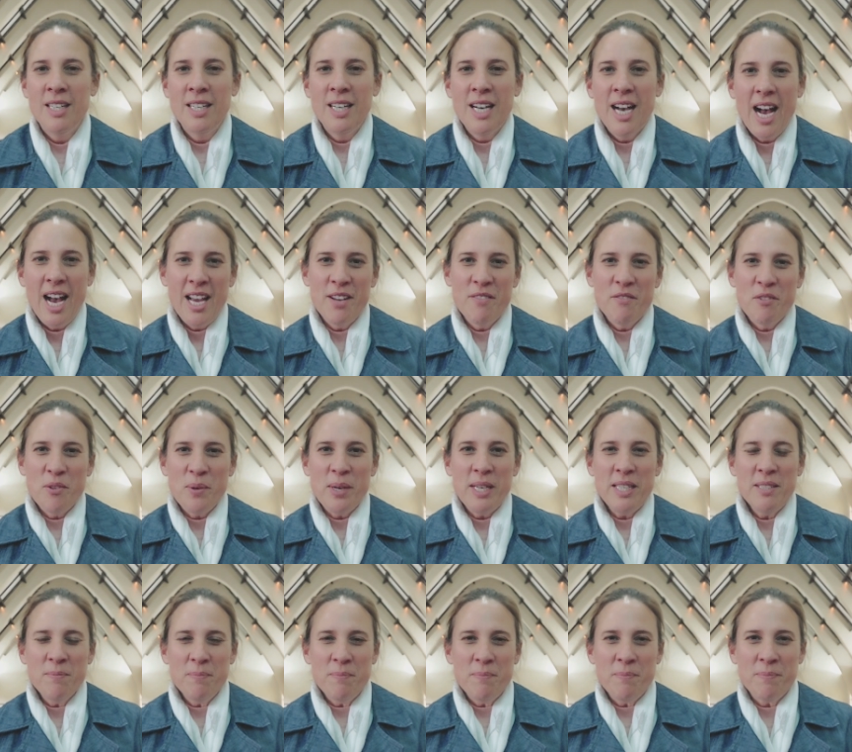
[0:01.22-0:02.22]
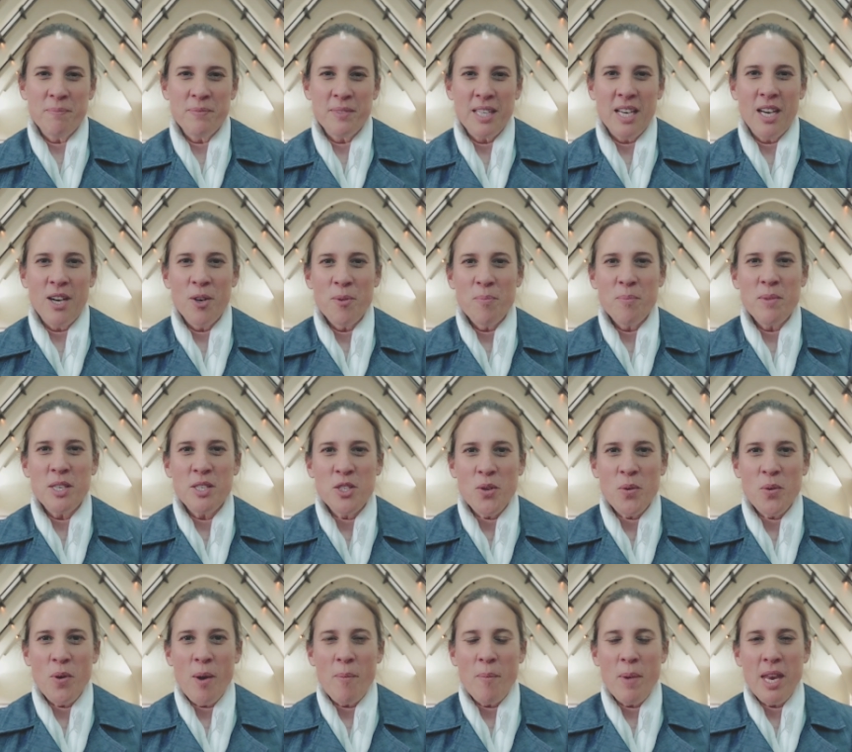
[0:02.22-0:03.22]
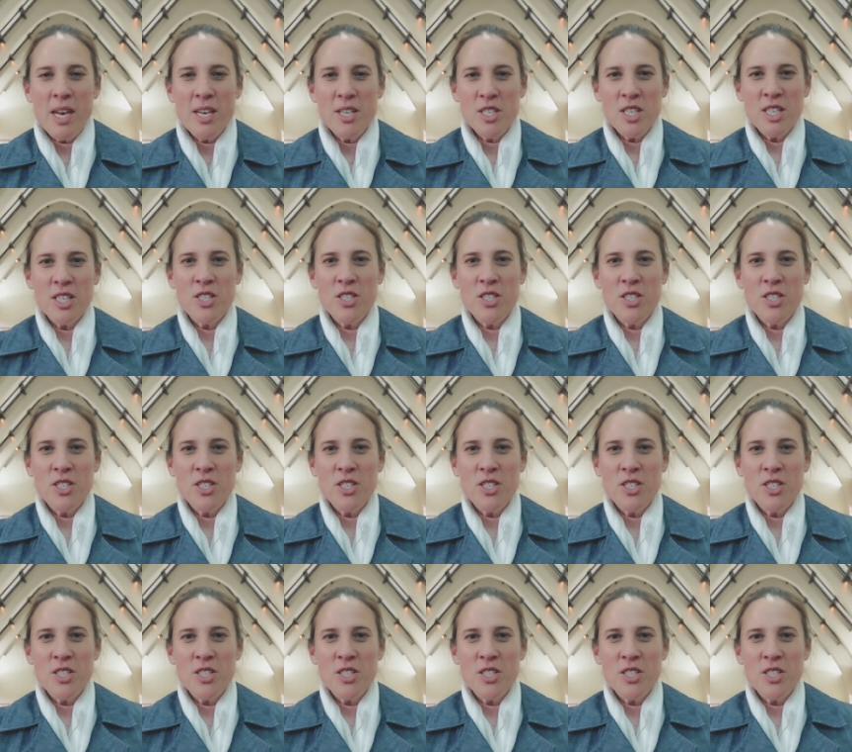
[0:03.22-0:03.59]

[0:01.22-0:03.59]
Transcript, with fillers: Hi everyone. I hope that you are managing